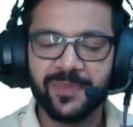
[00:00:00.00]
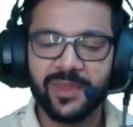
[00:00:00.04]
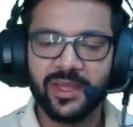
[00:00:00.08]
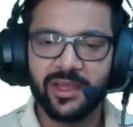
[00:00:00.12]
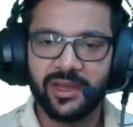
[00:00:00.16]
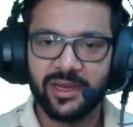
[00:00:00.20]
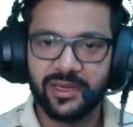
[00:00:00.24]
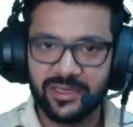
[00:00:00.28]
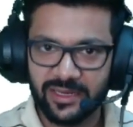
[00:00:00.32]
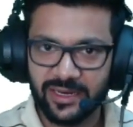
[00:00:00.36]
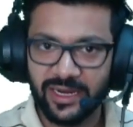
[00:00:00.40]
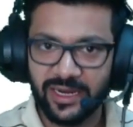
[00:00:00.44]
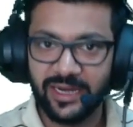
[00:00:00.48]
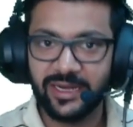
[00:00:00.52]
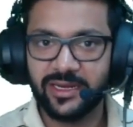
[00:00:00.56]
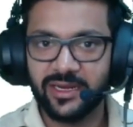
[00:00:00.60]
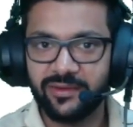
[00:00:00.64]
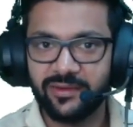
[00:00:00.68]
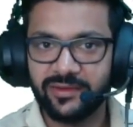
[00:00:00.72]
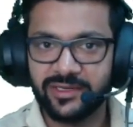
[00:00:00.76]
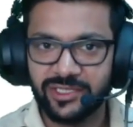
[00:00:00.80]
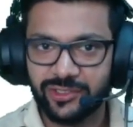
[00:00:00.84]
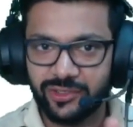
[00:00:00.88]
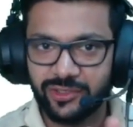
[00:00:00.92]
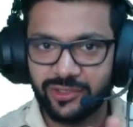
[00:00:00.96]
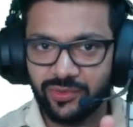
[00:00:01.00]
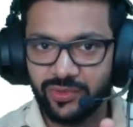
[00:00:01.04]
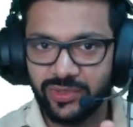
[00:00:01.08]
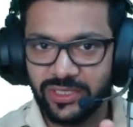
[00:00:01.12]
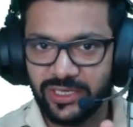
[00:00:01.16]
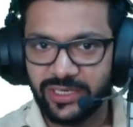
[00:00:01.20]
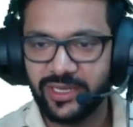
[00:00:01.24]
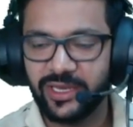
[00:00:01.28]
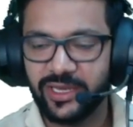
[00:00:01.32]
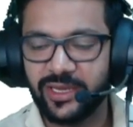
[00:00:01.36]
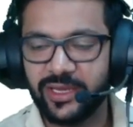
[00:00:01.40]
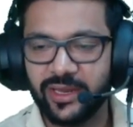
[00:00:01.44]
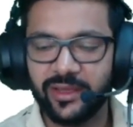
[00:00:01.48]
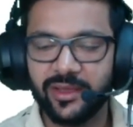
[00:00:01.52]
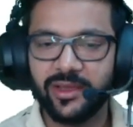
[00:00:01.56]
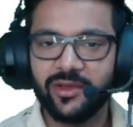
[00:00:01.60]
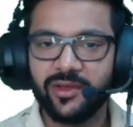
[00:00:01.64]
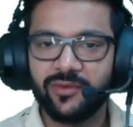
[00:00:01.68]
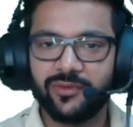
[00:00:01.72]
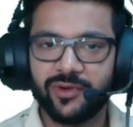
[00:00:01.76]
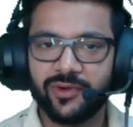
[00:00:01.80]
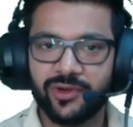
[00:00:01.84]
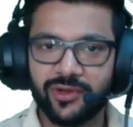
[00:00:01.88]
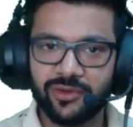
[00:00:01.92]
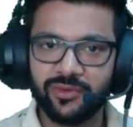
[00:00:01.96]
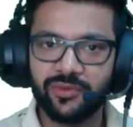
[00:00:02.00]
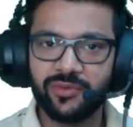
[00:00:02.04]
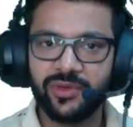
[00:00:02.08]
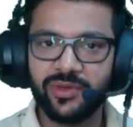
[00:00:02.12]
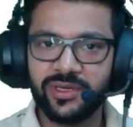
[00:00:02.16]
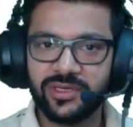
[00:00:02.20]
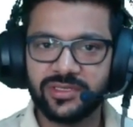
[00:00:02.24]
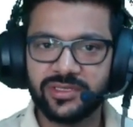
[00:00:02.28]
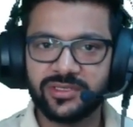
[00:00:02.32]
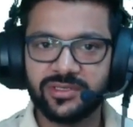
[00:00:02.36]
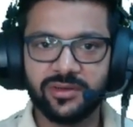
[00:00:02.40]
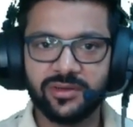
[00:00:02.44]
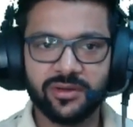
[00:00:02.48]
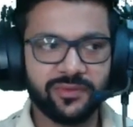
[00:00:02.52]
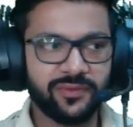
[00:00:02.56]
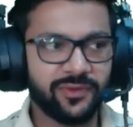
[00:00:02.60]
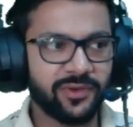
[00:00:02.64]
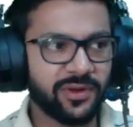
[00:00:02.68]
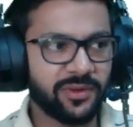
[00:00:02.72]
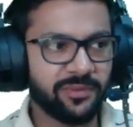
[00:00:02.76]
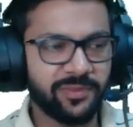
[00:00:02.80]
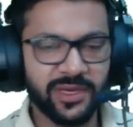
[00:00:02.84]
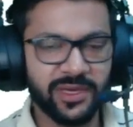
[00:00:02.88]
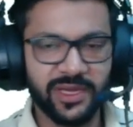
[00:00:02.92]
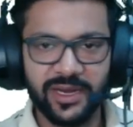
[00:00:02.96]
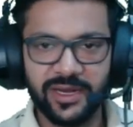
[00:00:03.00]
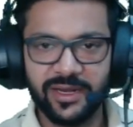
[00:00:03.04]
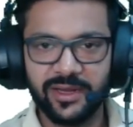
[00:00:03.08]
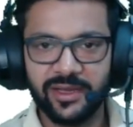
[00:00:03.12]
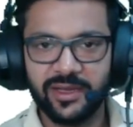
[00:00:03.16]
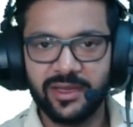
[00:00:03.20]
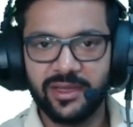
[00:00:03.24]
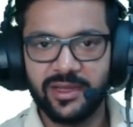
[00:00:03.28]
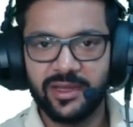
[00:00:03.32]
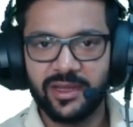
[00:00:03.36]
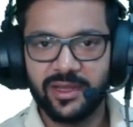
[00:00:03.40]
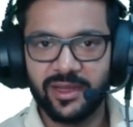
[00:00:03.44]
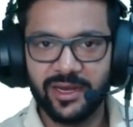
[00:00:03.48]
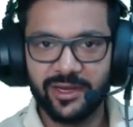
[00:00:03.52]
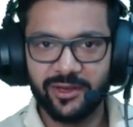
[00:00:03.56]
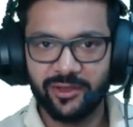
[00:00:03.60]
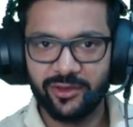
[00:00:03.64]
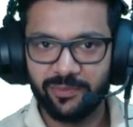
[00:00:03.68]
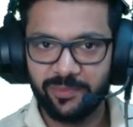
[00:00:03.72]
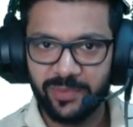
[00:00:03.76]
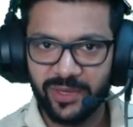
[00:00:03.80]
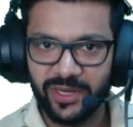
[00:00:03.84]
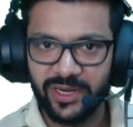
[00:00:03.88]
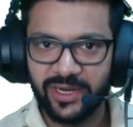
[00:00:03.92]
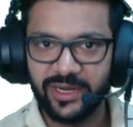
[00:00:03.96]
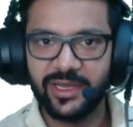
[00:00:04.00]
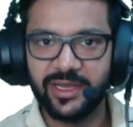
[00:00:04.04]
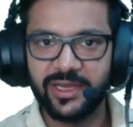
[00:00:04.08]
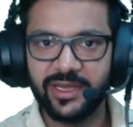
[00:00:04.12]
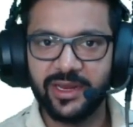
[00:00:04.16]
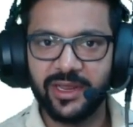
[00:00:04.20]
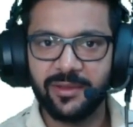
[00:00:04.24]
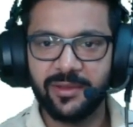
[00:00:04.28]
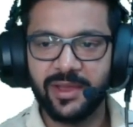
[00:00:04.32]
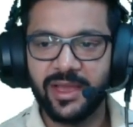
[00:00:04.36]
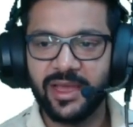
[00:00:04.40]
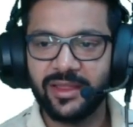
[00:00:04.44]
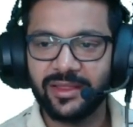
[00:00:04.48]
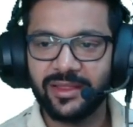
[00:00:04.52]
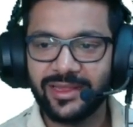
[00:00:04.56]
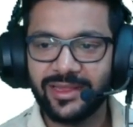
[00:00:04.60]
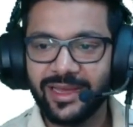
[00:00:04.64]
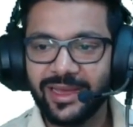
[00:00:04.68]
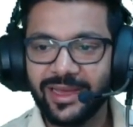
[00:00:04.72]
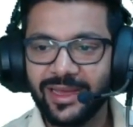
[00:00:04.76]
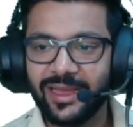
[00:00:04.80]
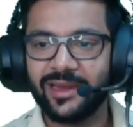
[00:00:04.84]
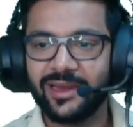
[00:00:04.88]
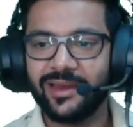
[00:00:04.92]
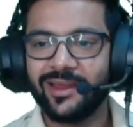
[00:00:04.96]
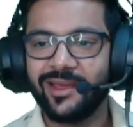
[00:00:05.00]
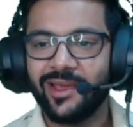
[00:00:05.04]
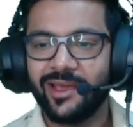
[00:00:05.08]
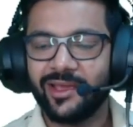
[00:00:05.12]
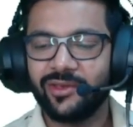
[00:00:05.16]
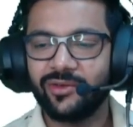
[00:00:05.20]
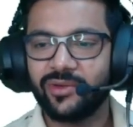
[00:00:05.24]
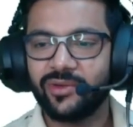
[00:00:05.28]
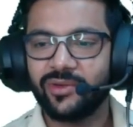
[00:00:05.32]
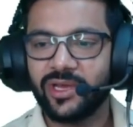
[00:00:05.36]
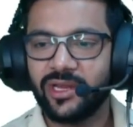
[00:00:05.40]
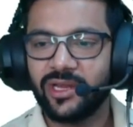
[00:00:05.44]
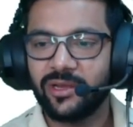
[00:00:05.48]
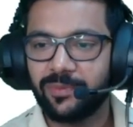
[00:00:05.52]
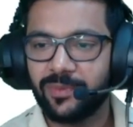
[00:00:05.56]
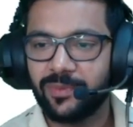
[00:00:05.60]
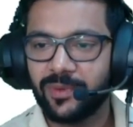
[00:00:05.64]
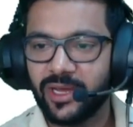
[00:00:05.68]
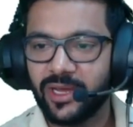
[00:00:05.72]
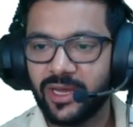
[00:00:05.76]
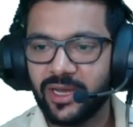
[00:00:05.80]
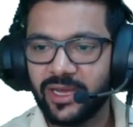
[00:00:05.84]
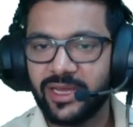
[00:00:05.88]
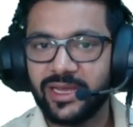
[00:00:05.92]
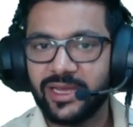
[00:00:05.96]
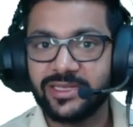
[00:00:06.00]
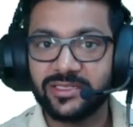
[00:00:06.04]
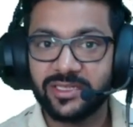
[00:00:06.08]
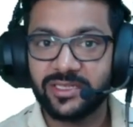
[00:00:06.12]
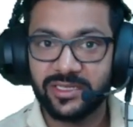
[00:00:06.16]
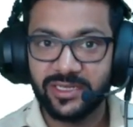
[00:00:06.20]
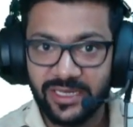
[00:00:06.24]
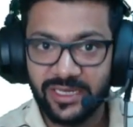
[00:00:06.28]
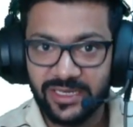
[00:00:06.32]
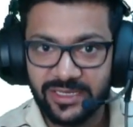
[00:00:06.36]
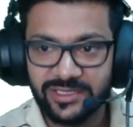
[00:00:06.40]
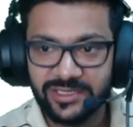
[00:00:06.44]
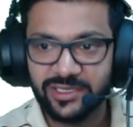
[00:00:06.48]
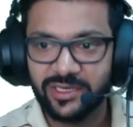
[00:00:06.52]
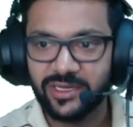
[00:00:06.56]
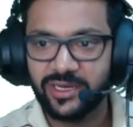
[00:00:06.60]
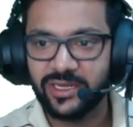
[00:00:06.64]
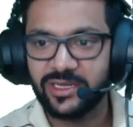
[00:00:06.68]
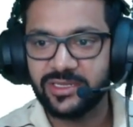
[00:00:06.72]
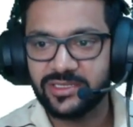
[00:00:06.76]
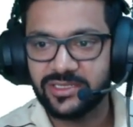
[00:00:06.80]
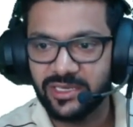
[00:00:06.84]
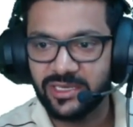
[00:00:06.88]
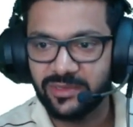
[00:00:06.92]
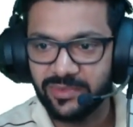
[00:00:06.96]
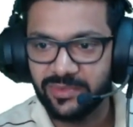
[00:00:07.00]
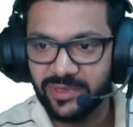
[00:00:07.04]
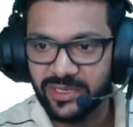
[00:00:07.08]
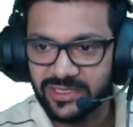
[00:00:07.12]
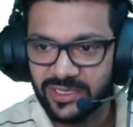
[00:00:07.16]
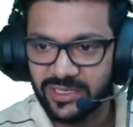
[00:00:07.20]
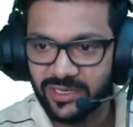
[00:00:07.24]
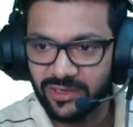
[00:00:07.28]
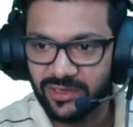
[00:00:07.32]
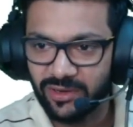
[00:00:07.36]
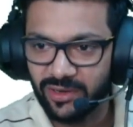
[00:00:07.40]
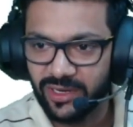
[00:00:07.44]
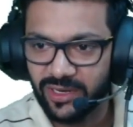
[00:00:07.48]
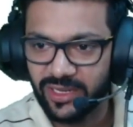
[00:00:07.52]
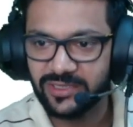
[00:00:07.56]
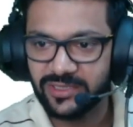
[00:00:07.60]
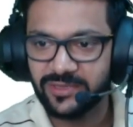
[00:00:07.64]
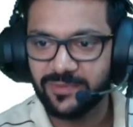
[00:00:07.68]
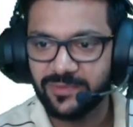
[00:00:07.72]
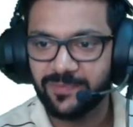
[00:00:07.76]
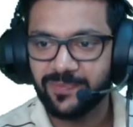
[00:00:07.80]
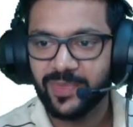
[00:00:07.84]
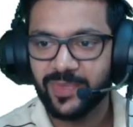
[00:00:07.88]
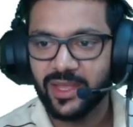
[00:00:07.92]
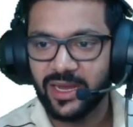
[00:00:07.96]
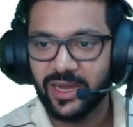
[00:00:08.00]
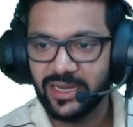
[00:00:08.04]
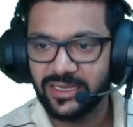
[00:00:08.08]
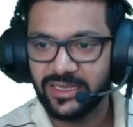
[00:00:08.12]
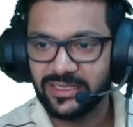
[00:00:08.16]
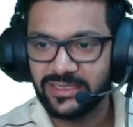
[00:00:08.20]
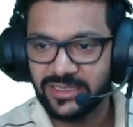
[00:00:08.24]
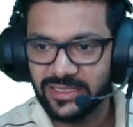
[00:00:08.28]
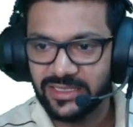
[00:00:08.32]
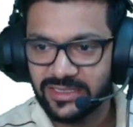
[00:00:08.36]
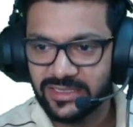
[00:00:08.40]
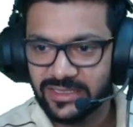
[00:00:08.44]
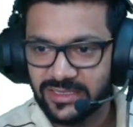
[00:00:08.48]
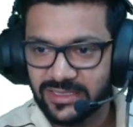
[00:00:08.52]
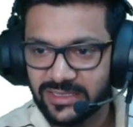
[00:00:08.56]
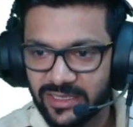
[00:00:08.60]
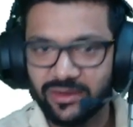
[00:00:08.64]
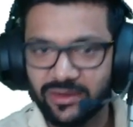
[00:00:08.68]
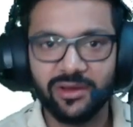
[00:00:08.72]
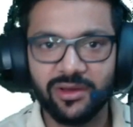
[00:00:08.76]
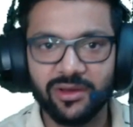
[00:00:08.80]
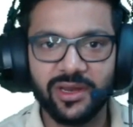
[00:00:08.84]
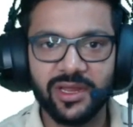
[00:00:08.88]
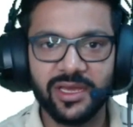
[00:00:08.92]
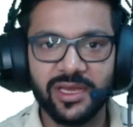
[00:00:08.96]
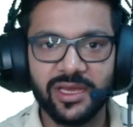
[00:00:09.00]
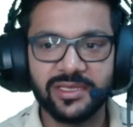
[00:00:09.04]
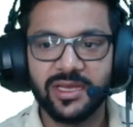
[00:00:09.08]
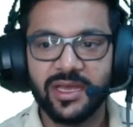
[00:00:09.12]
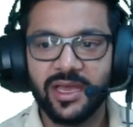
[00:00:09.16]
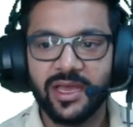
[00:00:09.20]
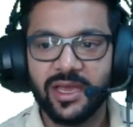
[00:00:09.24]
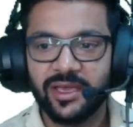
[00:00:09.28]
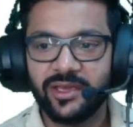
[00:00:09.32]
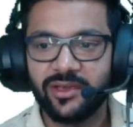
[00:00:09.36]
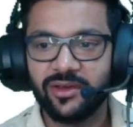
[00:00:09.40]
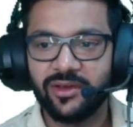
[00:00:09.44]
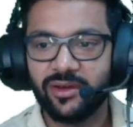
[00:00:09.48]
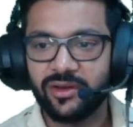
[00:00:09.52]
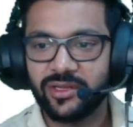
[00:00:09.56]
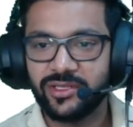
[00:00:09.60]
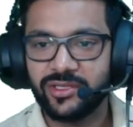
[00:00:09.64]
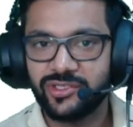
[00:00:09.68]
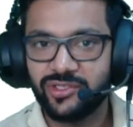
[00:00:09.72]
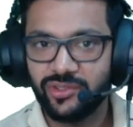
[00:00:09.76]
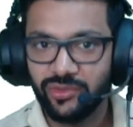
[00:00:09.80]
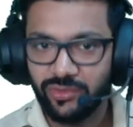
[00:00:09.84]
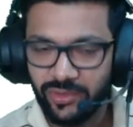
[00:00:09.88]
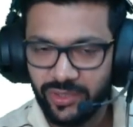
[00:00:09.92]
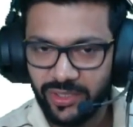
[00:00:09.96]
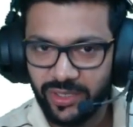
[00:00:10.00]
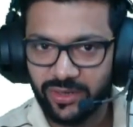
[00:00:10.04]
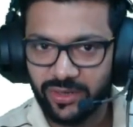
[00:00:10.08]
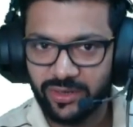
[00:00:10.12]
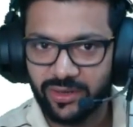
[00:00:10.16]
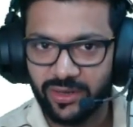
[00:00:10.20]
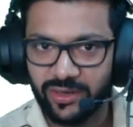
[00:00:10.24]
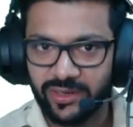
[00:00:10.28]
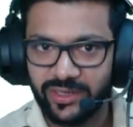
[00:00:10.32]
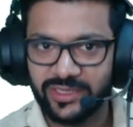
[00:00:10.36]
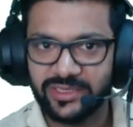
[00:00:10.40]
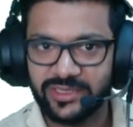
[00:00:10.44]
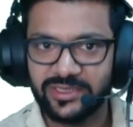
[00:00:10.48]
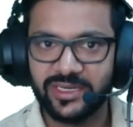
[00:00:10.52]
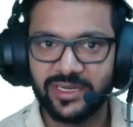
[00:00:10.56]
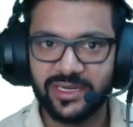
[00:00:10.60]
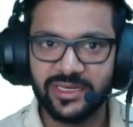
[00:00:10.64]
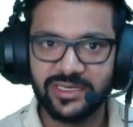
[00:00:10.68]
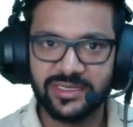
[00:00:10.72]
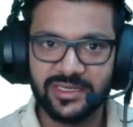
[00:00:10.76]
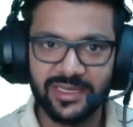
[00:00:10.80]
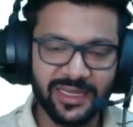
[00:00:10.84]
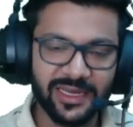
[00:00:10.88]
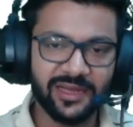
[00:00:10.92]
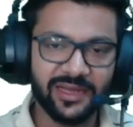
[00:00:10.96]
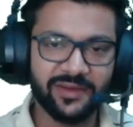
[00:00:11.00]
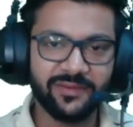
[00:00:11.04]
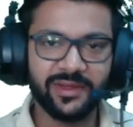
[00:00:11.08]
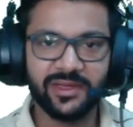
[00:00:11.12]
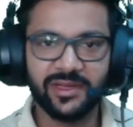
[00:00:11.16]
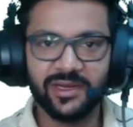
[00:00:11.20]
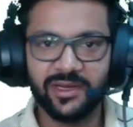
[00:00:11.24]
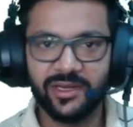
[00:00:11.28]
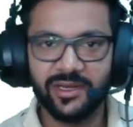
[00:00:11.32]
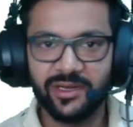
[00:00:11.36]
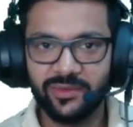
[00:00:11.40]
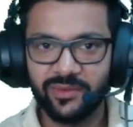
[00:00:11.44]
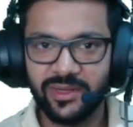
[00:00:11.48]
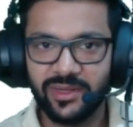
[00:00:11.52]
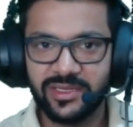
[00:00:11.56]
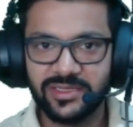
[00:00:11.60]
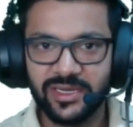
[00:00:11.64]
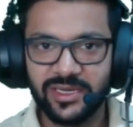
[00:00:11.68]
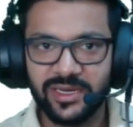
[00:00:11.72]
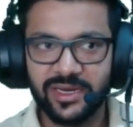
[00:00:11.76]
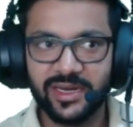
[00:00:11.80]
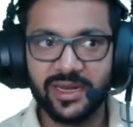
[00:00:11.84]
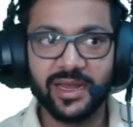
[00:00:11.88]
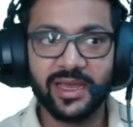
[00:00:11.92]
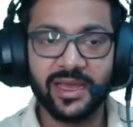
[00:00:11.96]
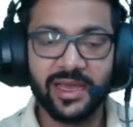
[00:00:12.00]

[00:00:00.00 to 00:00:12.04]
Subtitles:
It's a 2 year degree. For 2 years, go for a B.Ed, get your B.Ed degree, and then you can apply as a teacher in CBSC college, ICSC college, your junior college, that is 11th and 12th standard.